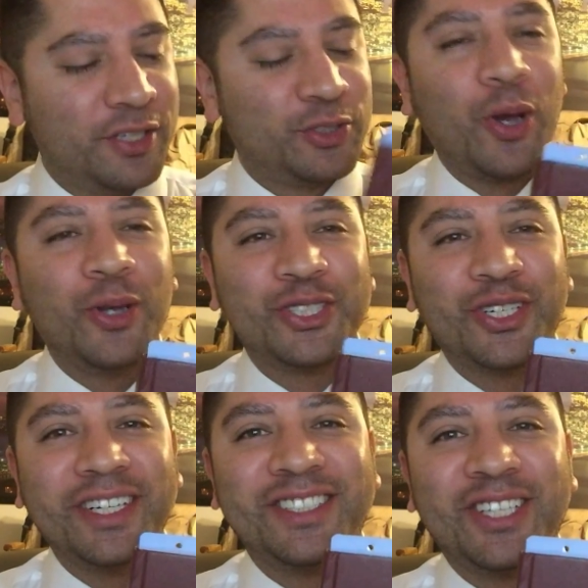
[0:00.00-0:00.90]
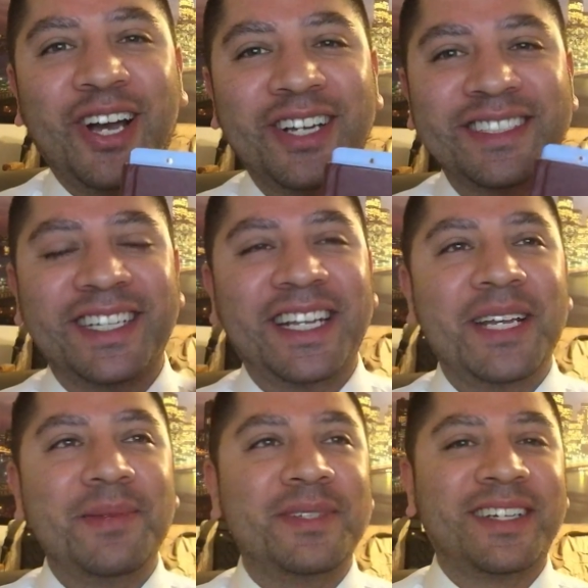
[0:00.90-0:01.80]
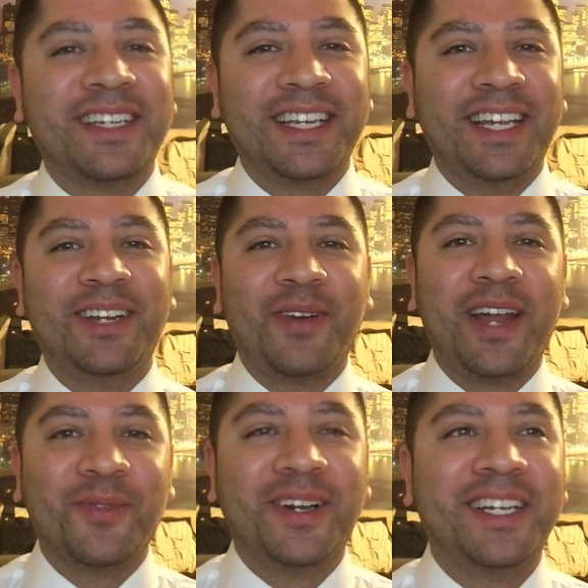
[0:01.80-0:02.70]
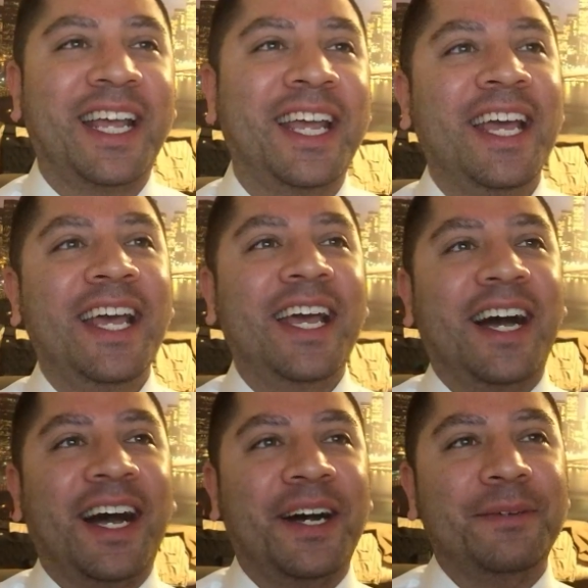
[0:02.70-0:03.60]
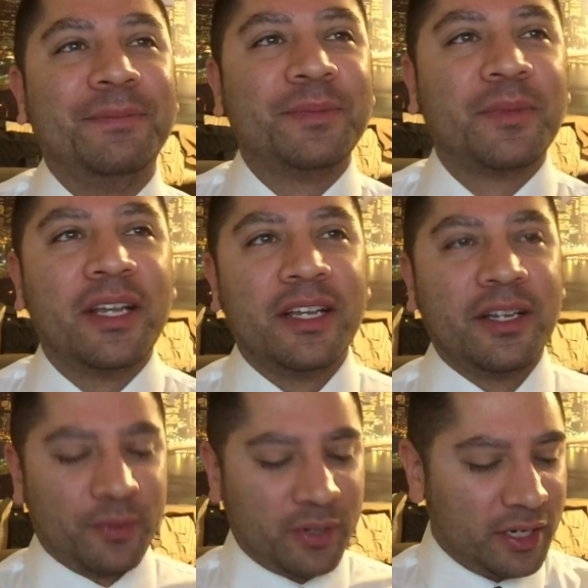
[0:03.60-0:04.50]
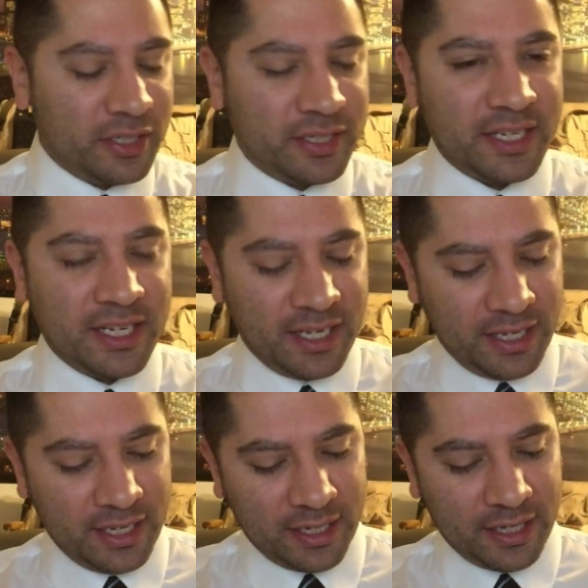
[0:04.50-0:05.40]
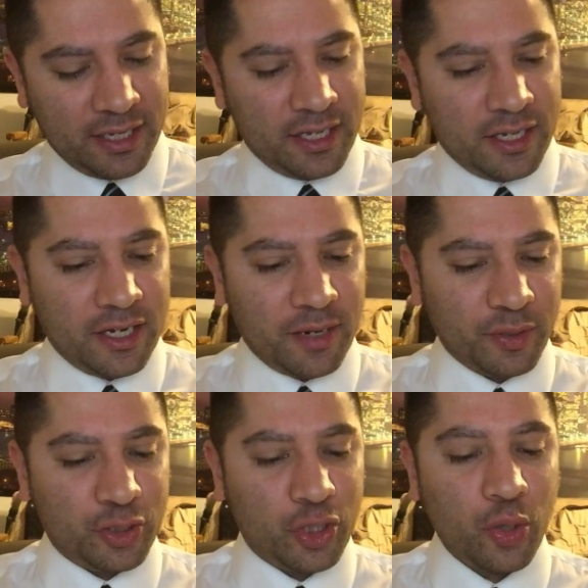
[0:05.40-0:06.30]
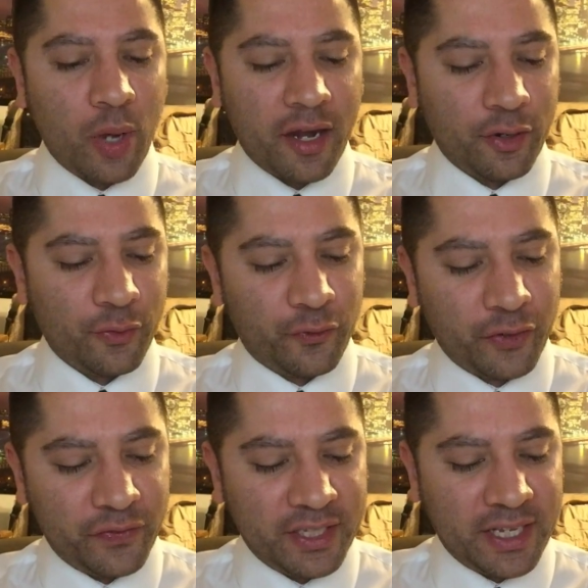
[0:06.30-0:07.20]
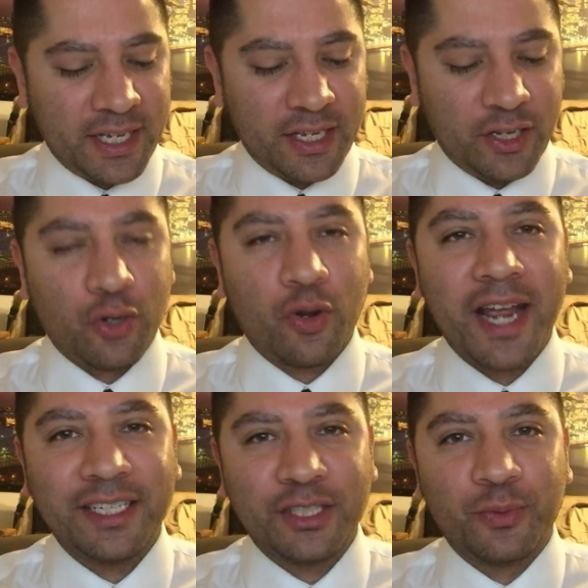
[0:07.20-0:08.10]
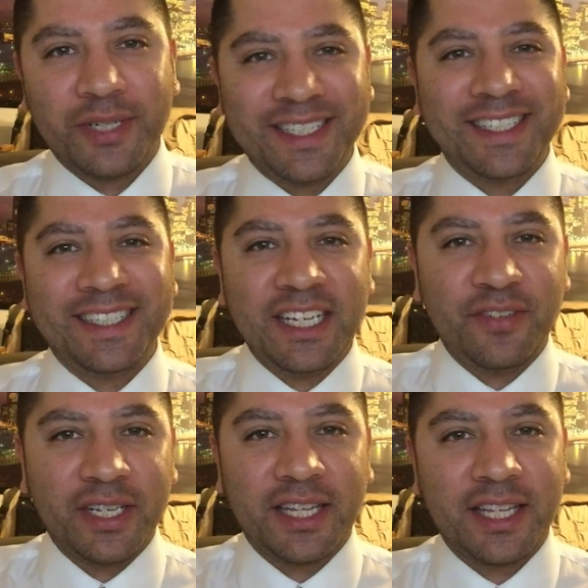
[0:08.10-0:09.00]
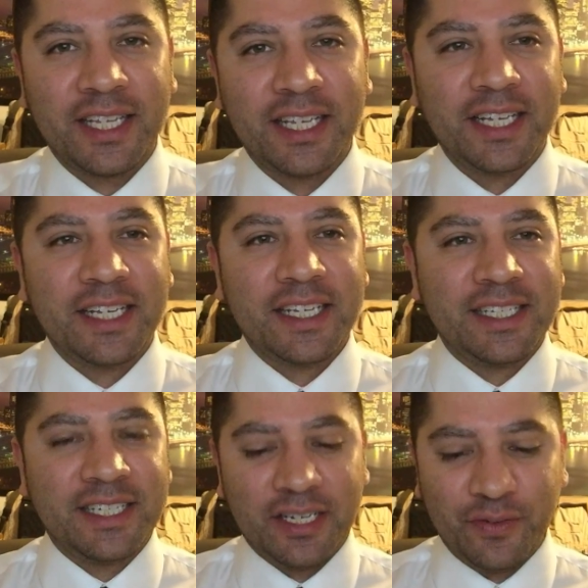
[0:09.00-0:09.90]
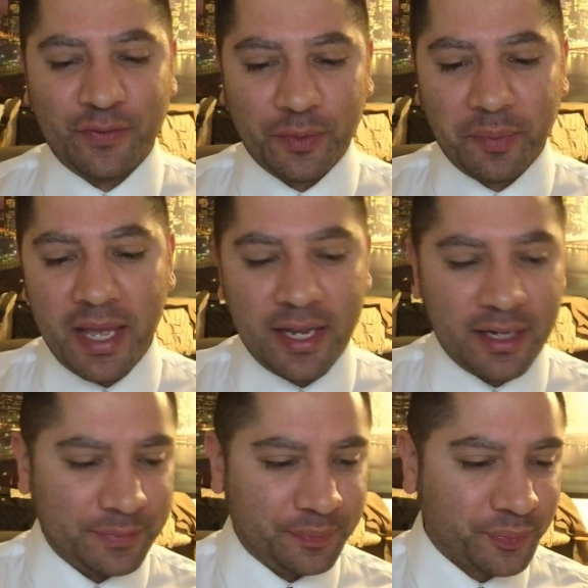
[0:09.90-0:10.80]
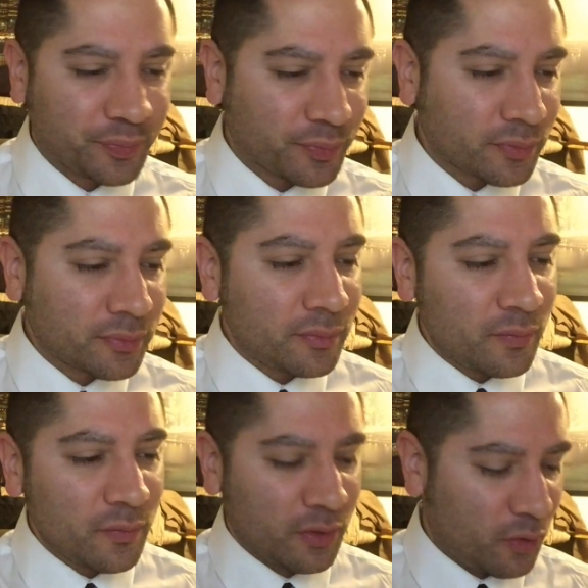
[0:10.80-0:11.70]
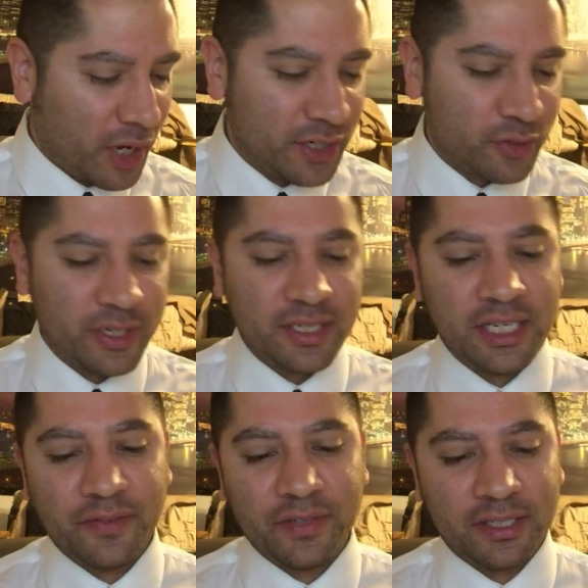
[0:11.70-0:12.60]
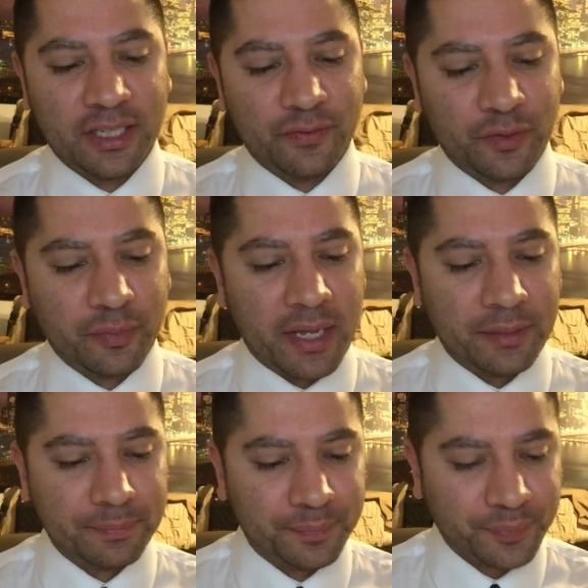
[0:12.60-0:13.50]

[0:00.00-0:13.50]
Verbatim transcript: soul soaring songs and hymns. I'll get it right one day. Um, we're gonna sing number 258 christ receiveth sinful men. Christ receiveth sinful men.